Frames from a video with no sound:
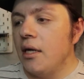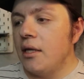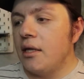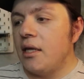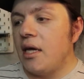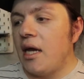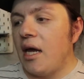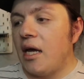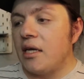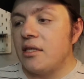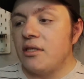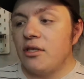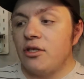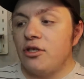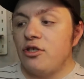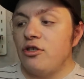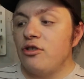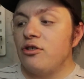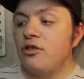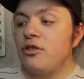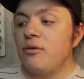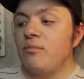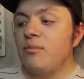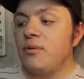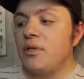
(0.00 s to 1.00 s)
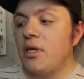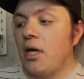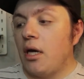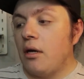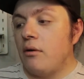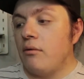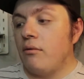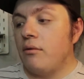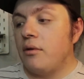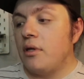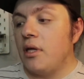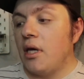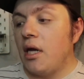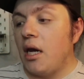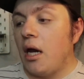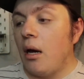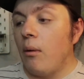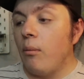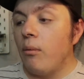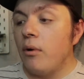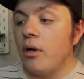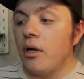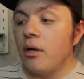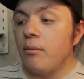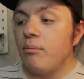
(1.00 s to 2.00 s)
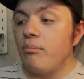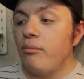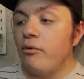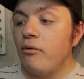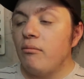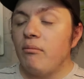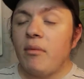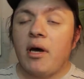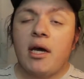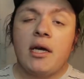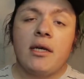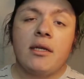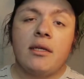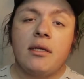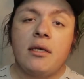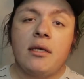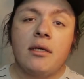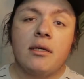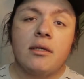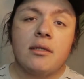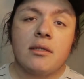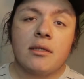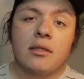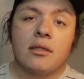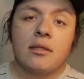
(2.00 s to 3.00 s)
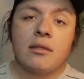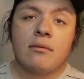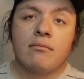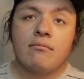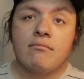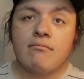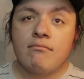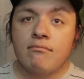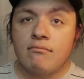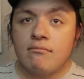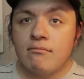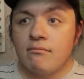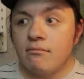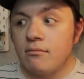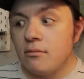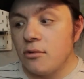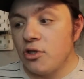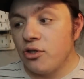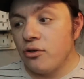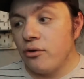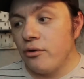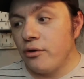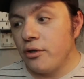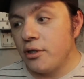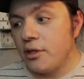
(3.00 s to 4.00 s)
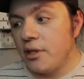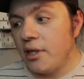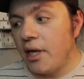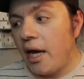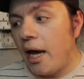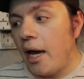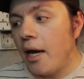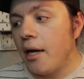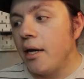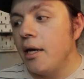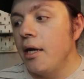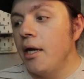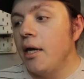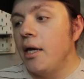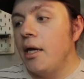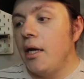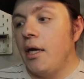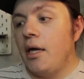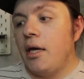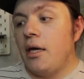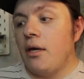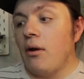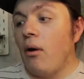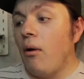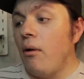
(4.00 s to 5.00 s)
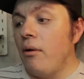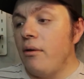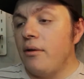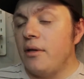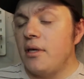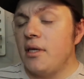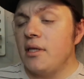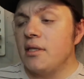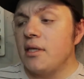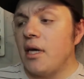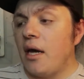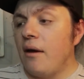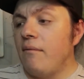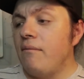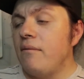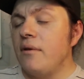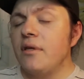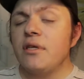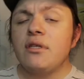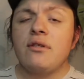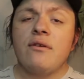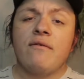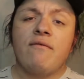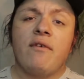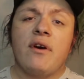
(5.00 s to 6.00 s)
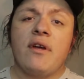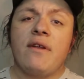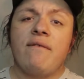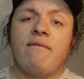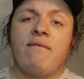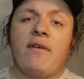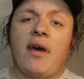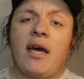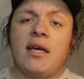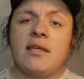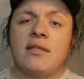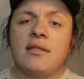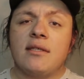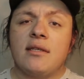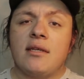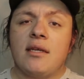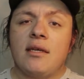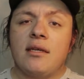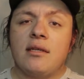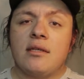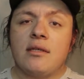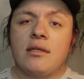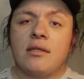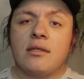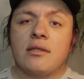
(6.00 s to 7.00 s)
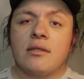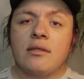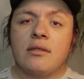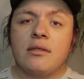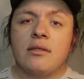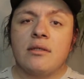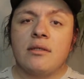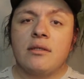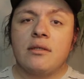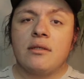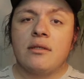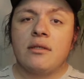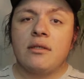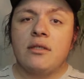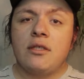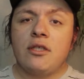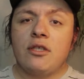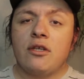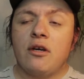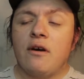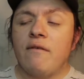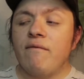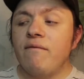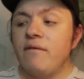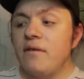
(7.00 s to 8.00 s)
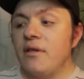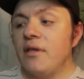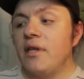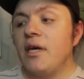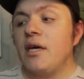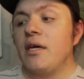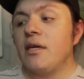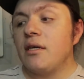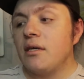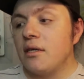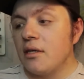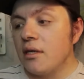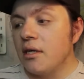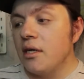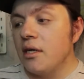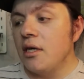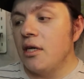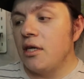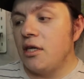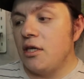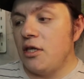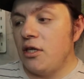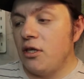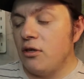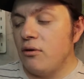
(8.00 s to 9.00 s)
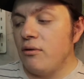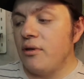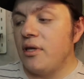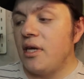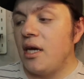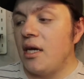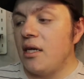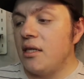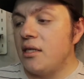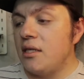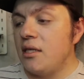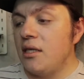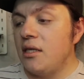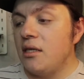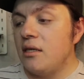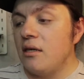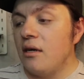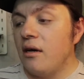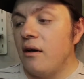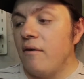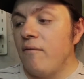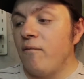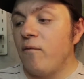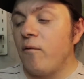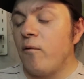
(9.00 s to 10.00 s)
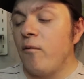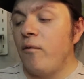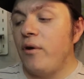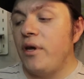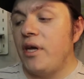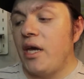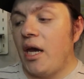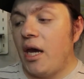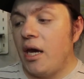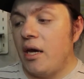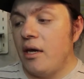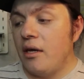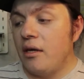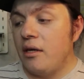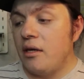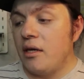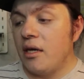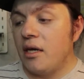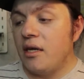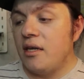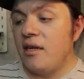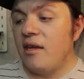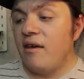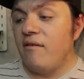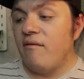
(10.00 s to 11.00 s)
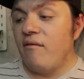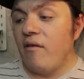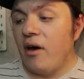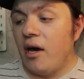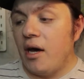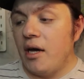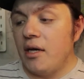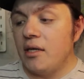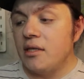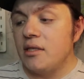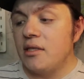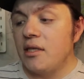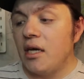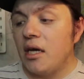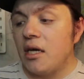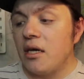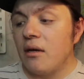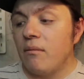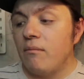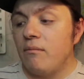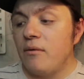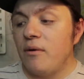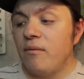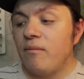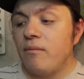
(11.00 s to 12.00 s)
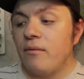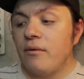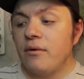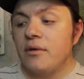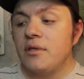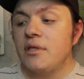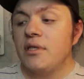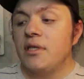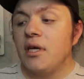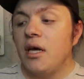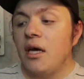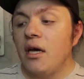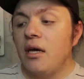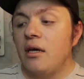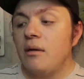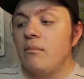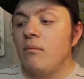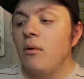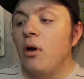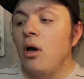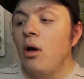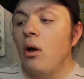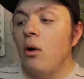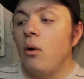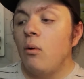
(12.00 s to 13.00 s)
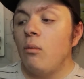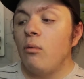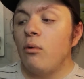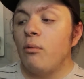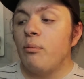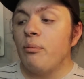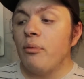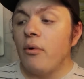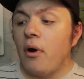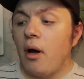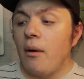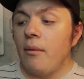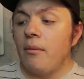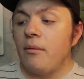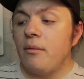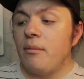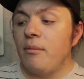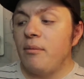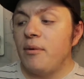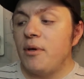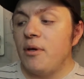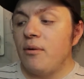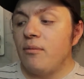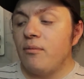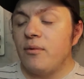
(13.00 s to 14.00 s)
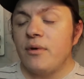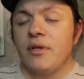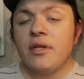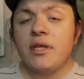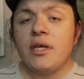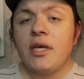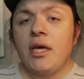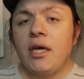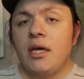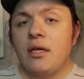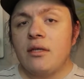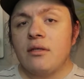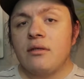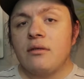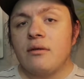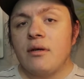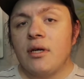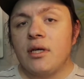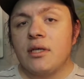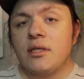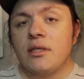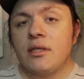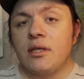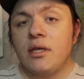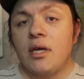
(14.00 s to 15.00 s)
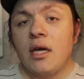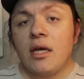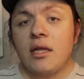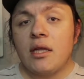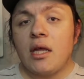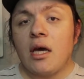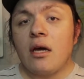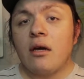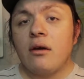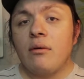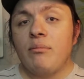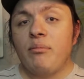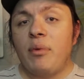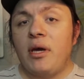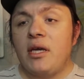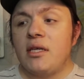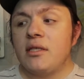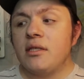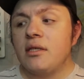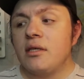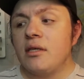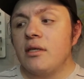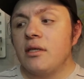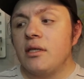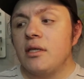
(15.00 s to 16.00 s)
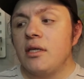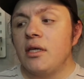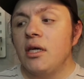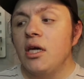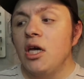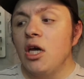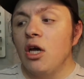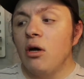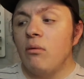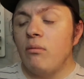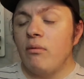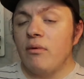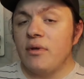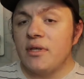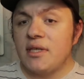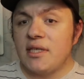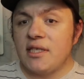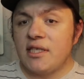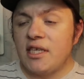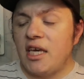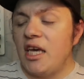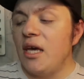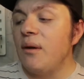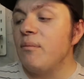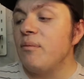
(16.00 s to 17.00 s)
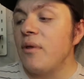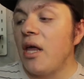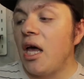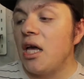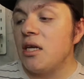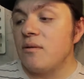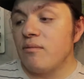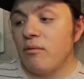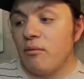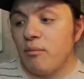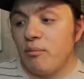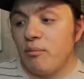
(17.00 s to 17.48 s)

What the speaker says: that has a YouTube channel that I want to put my ideas in. So there's that. And all of these, I really do find it fascinating. I feel like, the idea of creating a device that can reverse time will probably be really interesting, and that could basically, will save lives, will